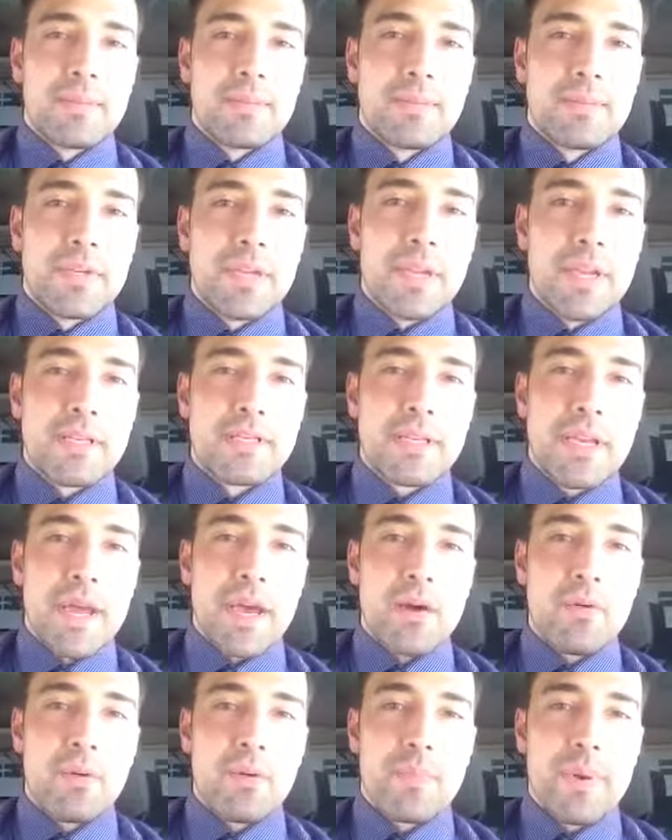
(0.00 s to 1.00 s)
Seeing as
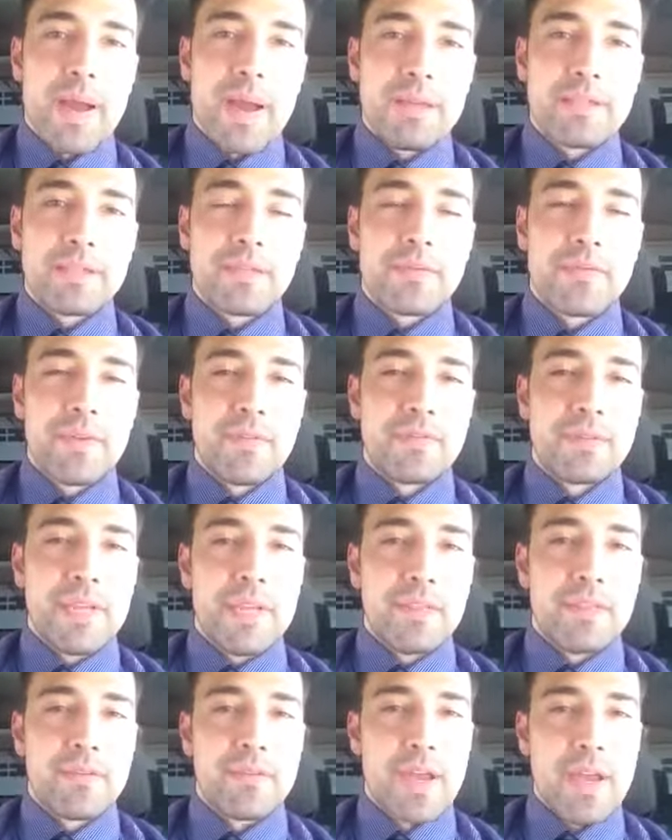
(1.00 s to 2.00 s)
how we're past the
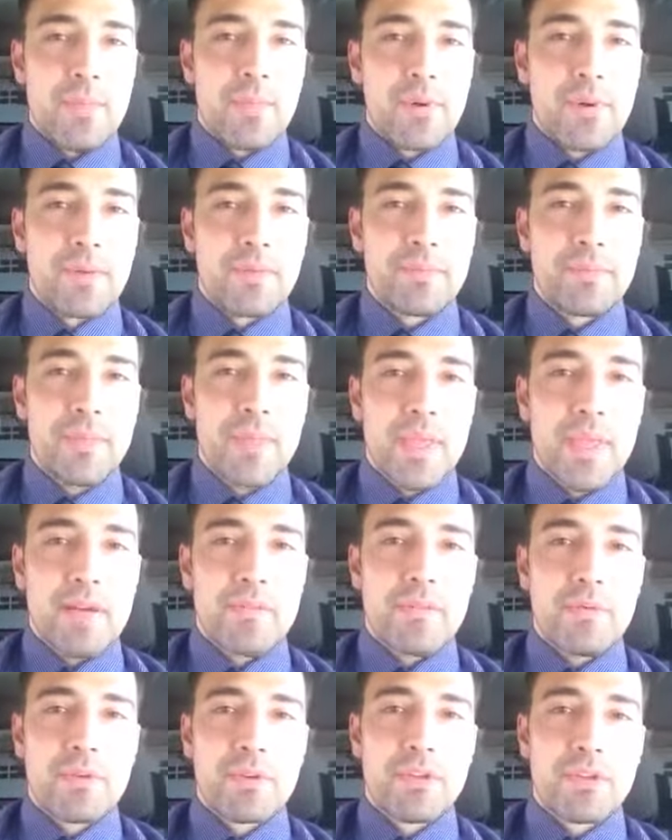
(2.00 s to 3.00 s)
15th of April,
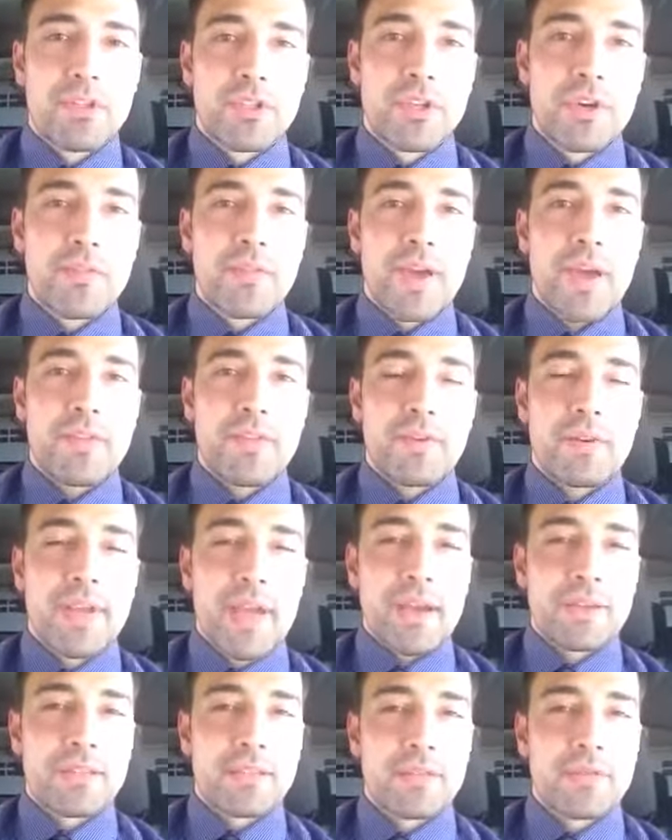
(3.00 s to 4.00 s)
everyone should have had their
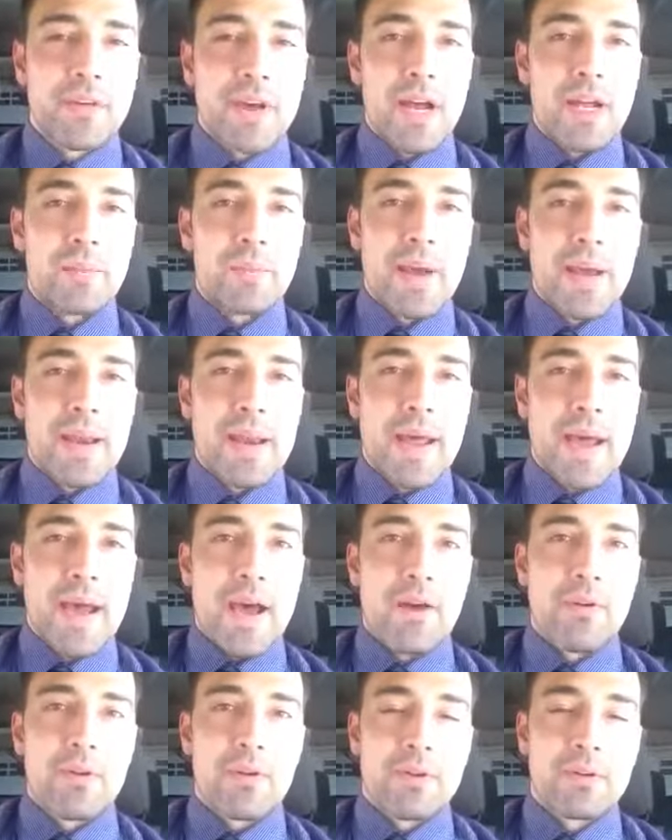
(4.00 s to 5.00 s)
taxes filed by
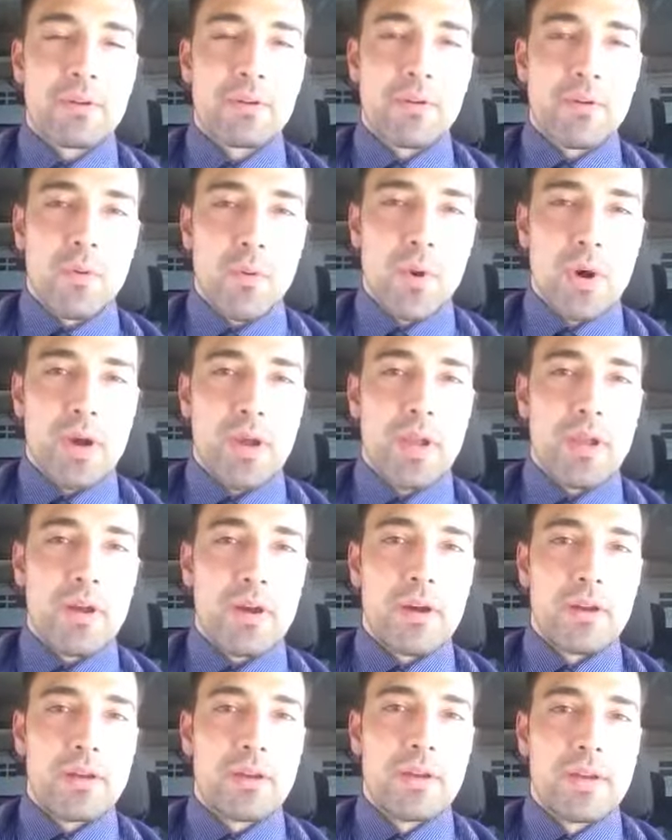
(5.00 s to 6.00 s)
now or working
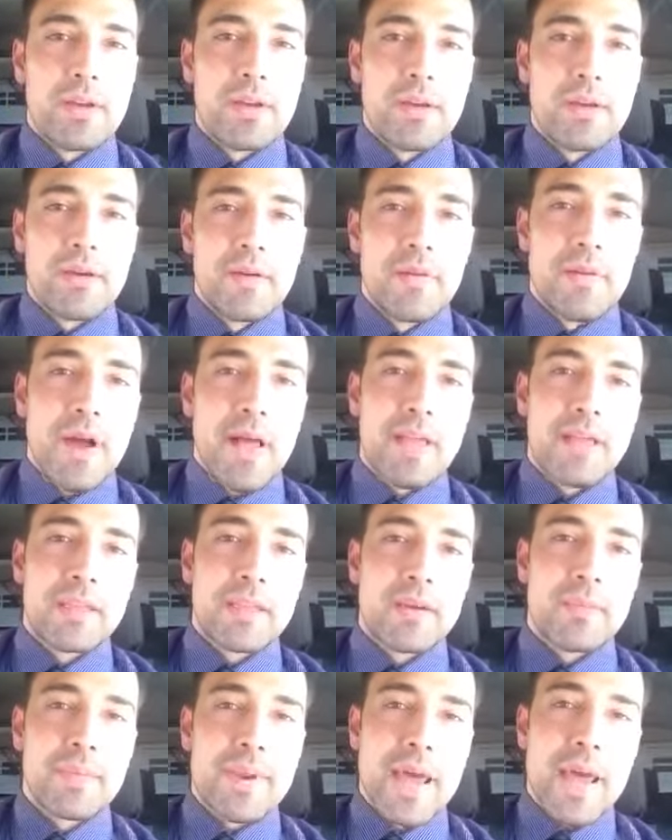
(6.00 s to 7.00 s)
on
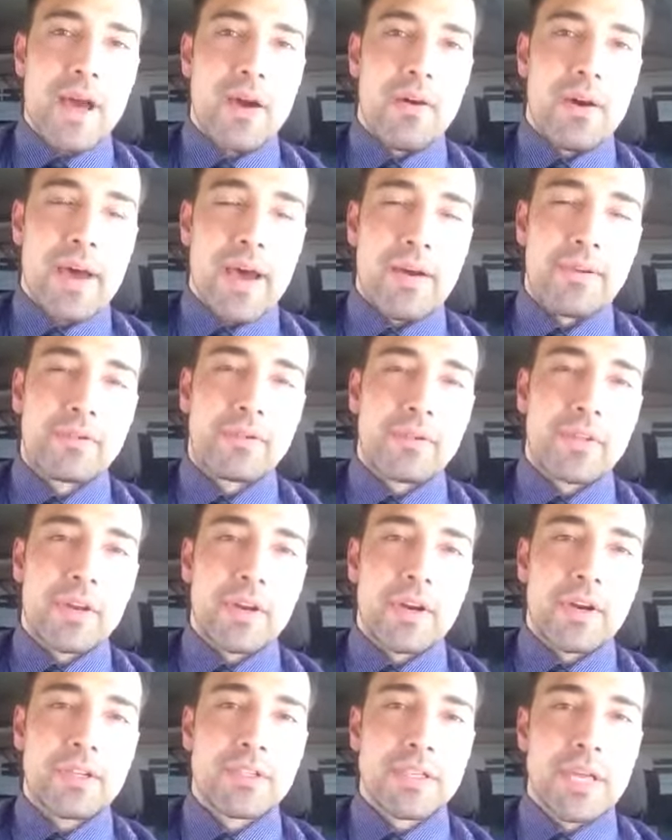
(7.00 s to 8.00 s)
filing them now after
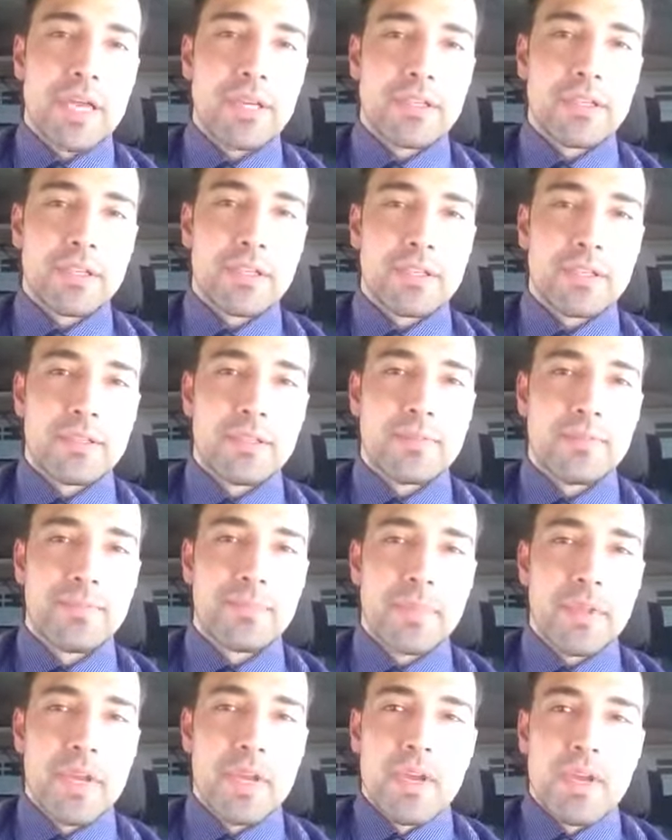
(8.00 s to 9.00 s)
their extensions.
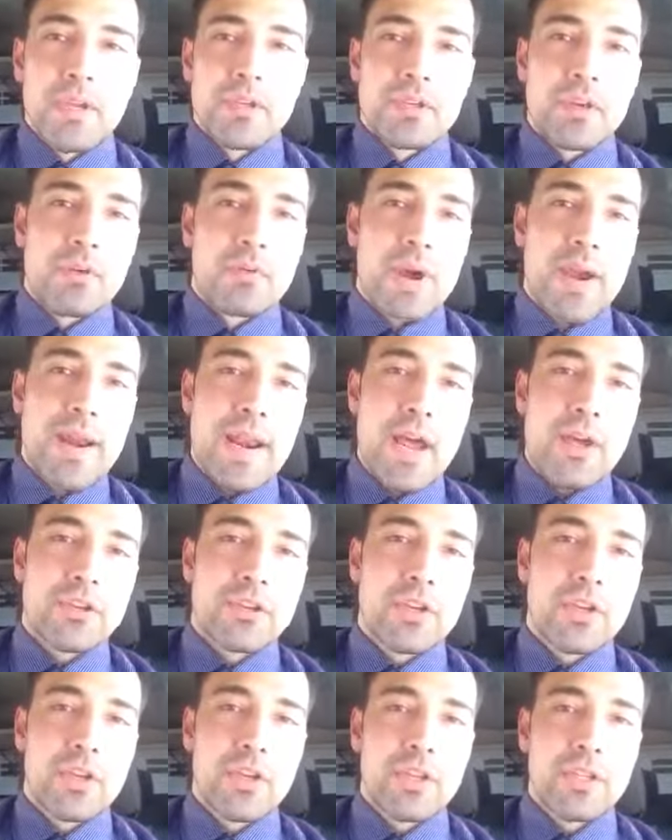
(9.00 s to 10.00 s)
So right now
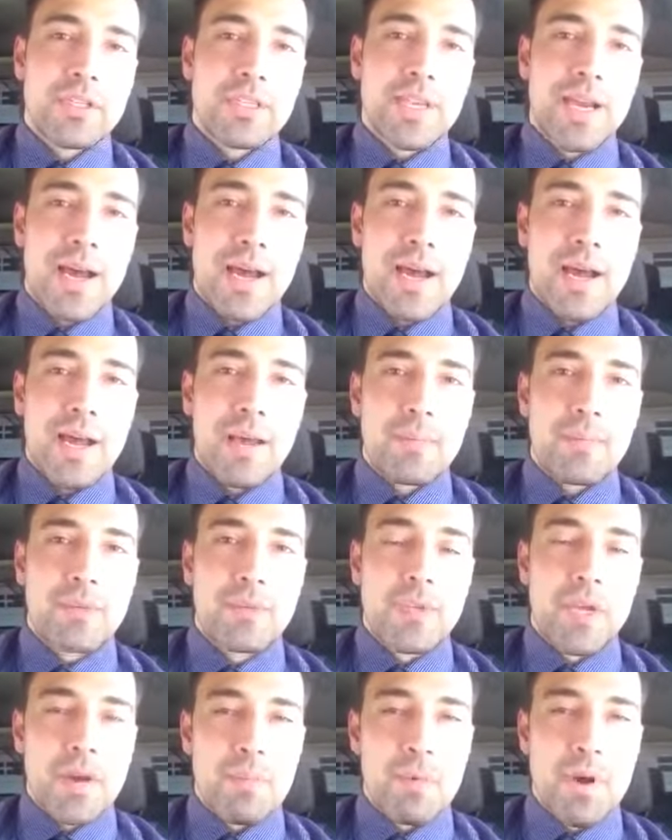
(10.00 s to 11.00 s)
is a good time
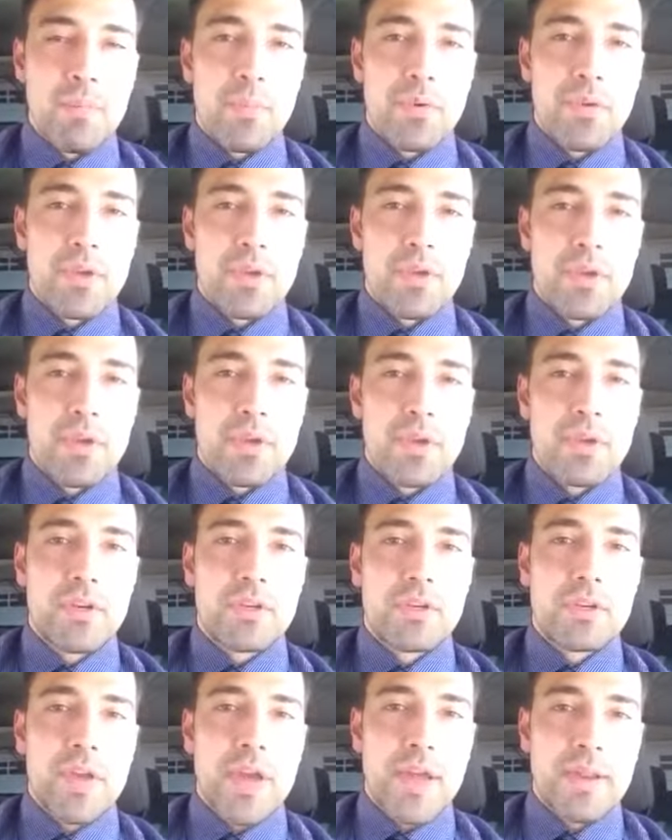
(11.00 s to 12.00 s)
to come up with a
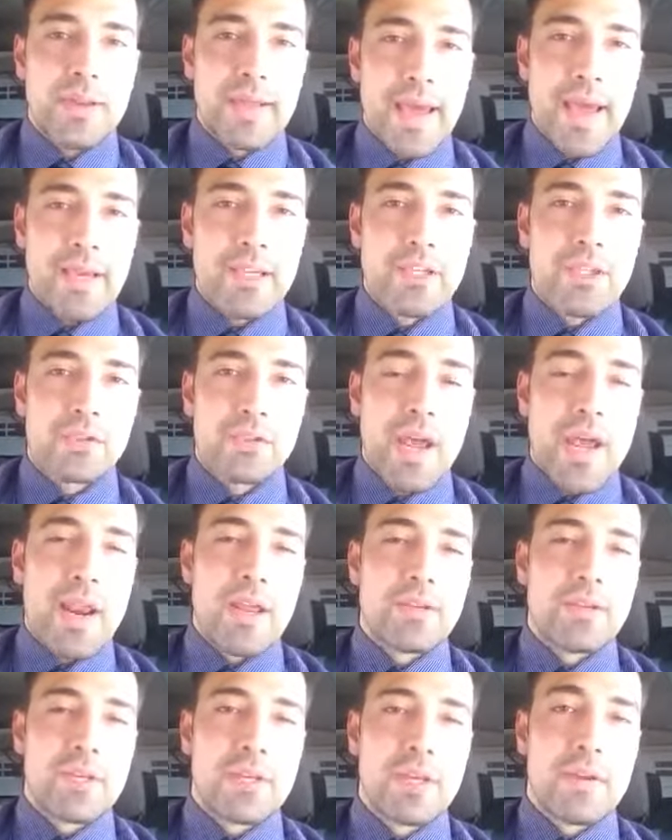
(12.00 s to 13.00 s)
good tax
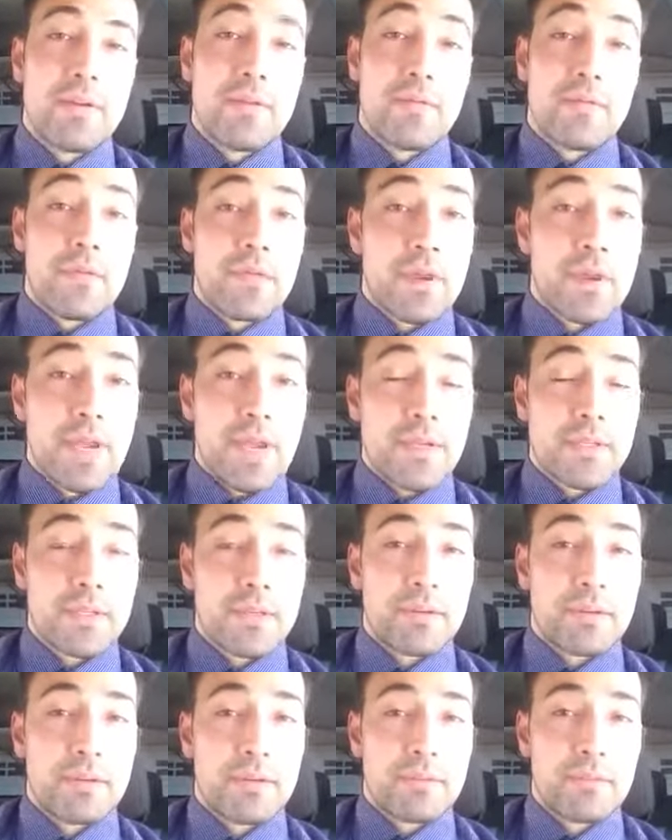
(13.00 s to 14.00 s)
strategy for the
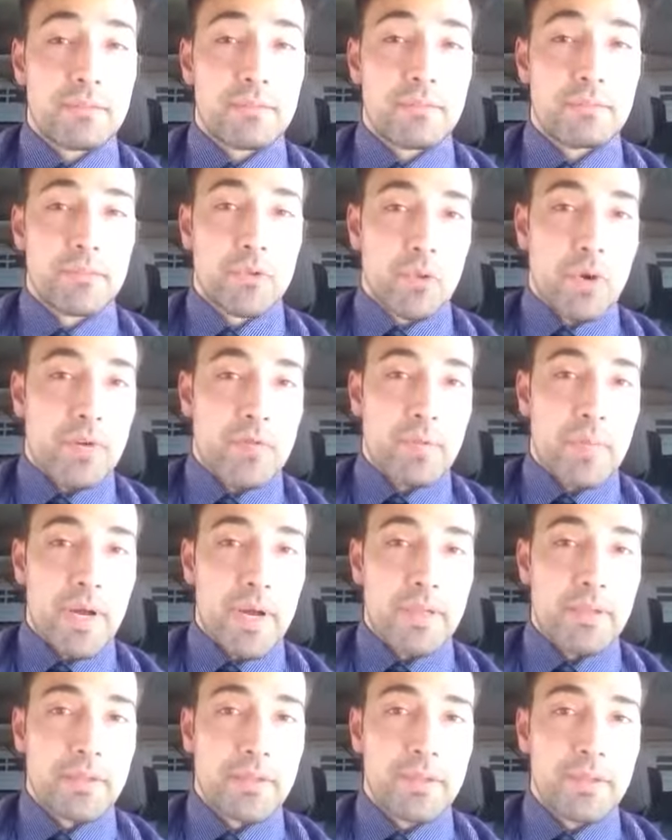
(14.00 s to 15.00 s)
next 12
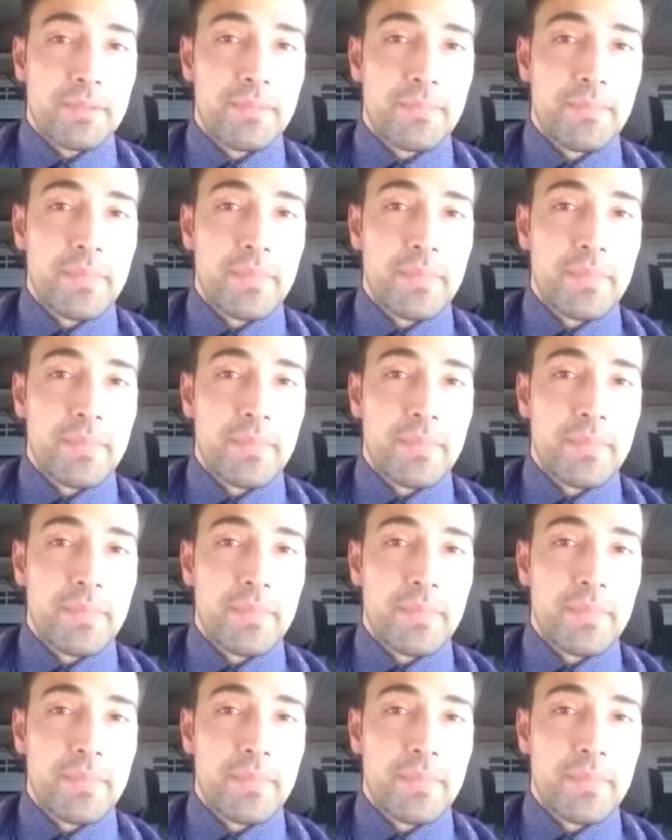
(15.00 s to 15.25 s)
months.